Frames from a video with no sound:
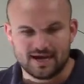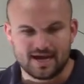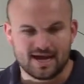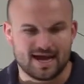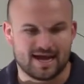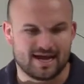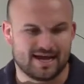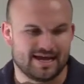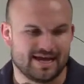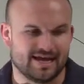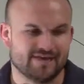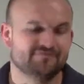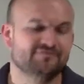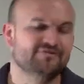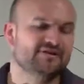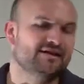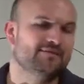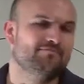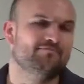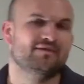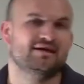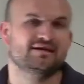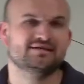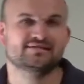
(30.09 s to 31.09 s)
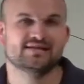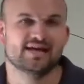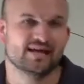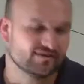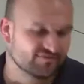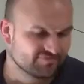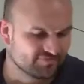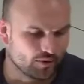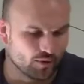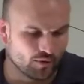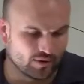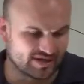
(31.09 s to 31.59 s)
an infinite set
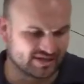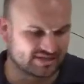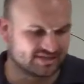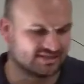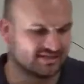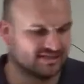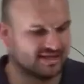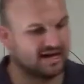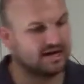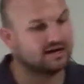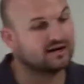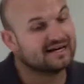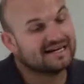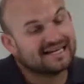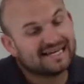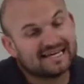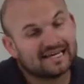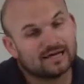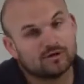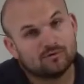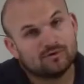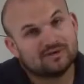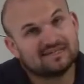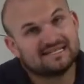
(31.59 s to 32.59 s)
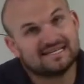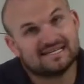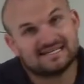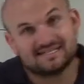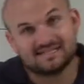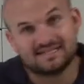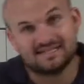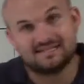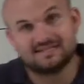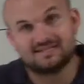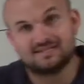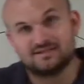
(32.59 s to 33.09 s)
of points that are
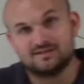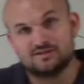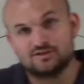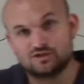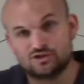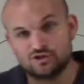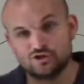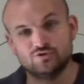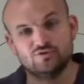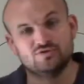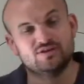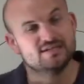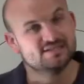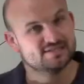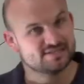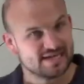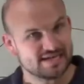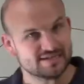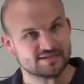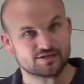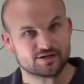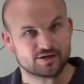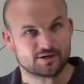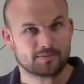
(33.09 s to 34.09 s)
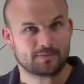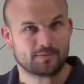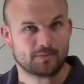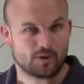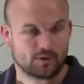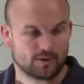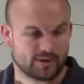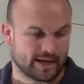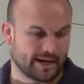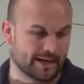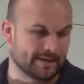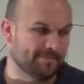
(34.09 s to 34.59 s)
equidistant to the center,
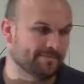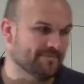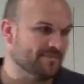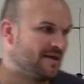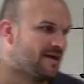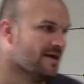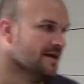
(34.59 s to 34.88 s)
okay?